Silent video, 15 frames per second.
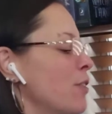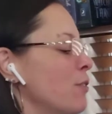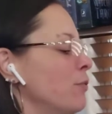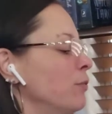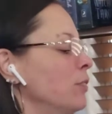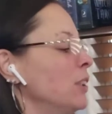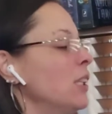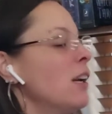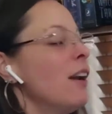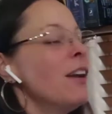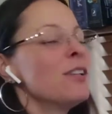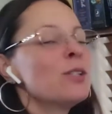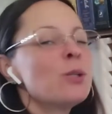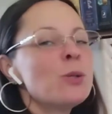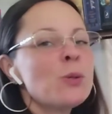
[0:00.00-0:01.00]
you
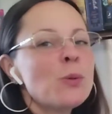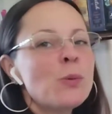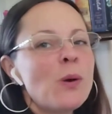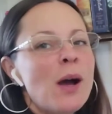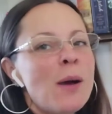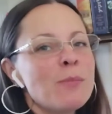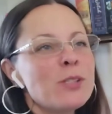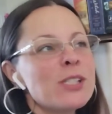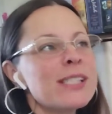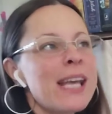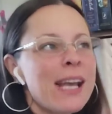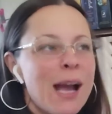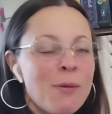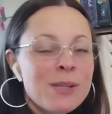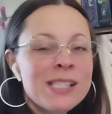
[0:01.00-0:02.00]
to, just
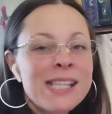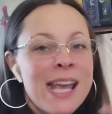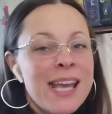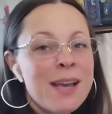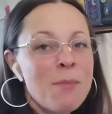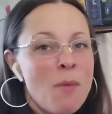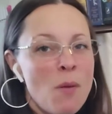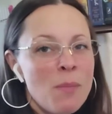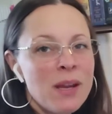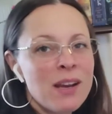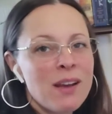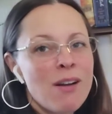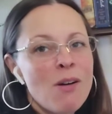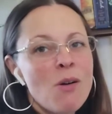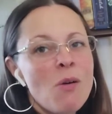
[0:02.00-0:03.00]
like I was saying a
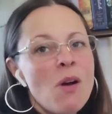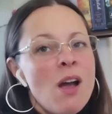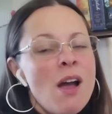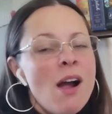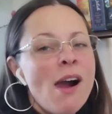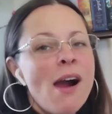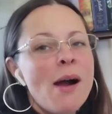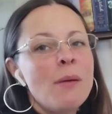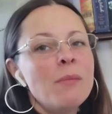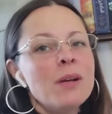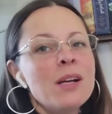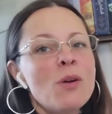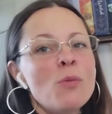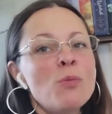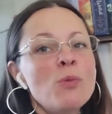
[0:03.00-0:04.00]
moment ago,
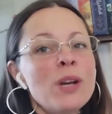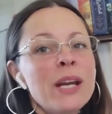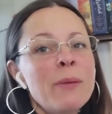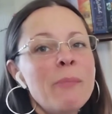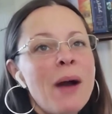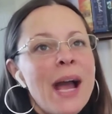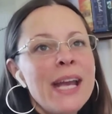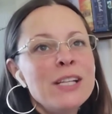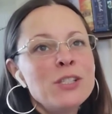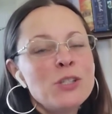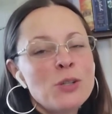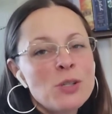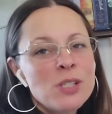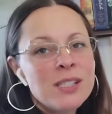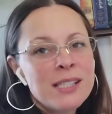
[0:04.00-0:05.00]
remind
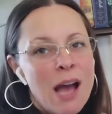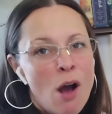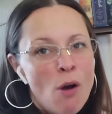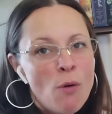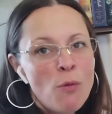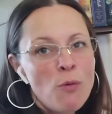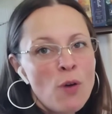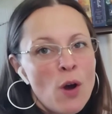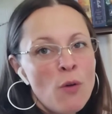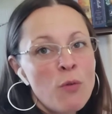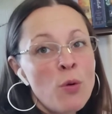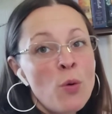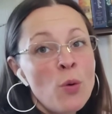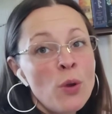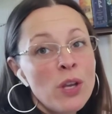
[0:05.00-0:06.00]
yourself of
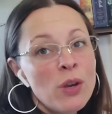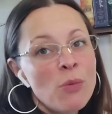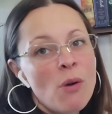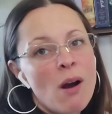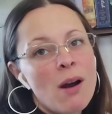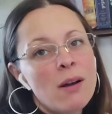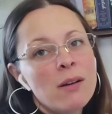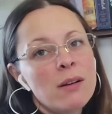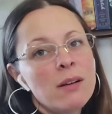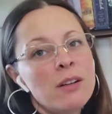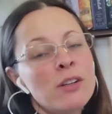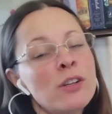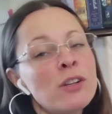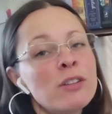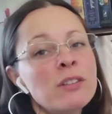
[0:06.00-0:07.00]
who you are.
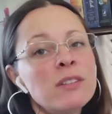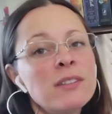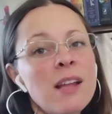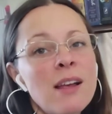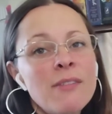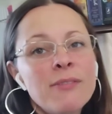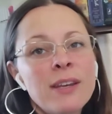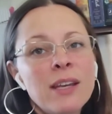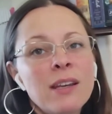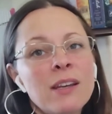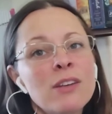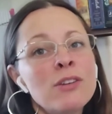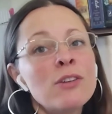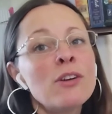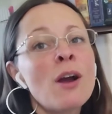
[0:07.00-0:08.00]
You're loving,
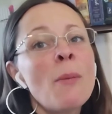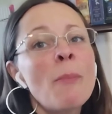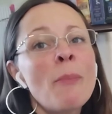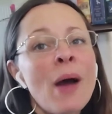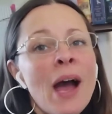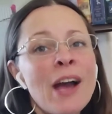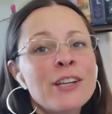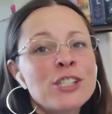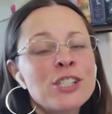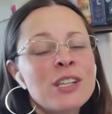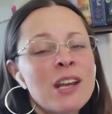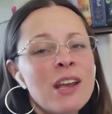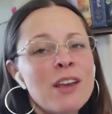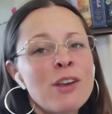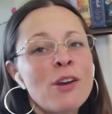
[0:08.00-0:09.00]
you're
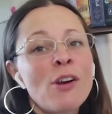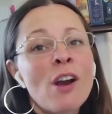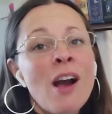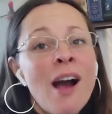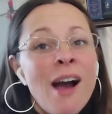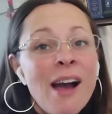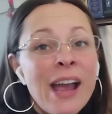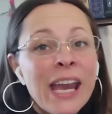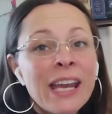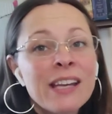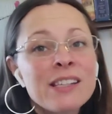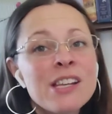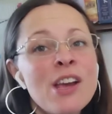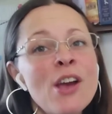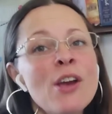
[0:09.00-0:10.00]
compassionate, you're
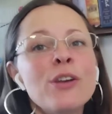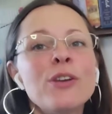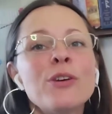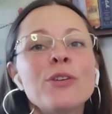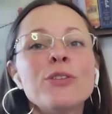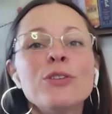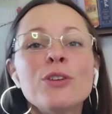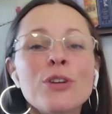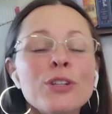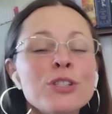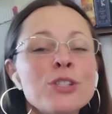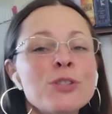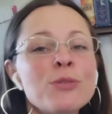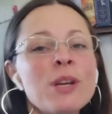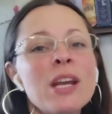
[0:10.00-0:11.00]
kind, you're
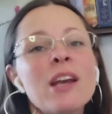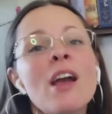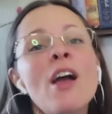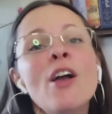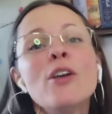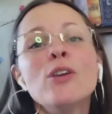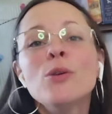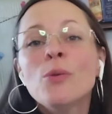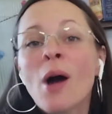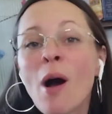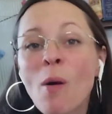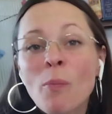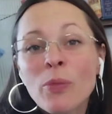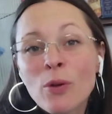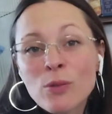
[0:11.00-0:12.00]
nurturing, you
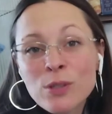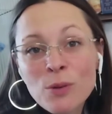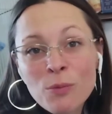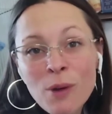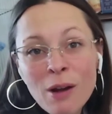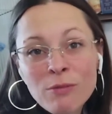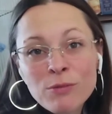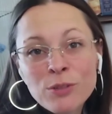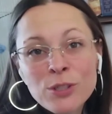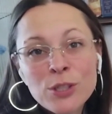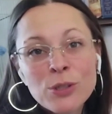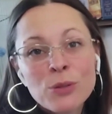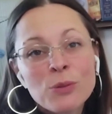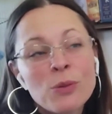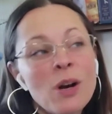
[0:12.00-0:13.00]
help those around
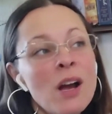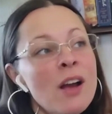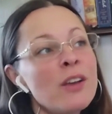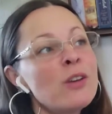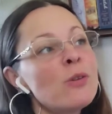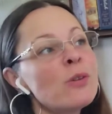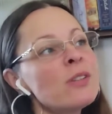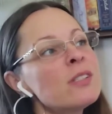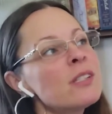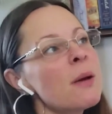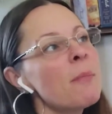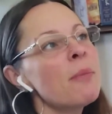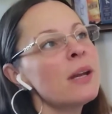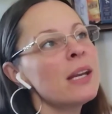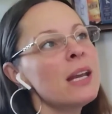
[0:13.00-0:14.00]
you. You're
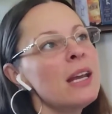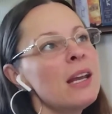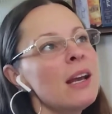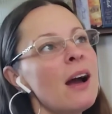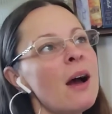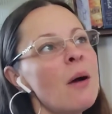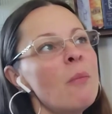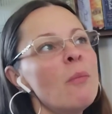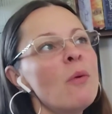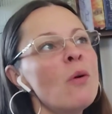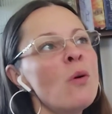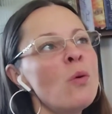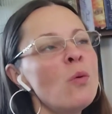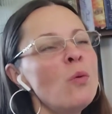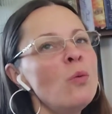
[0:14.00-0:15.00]
somebody
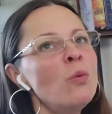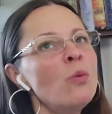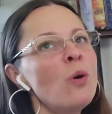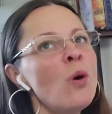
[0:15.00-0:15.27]
who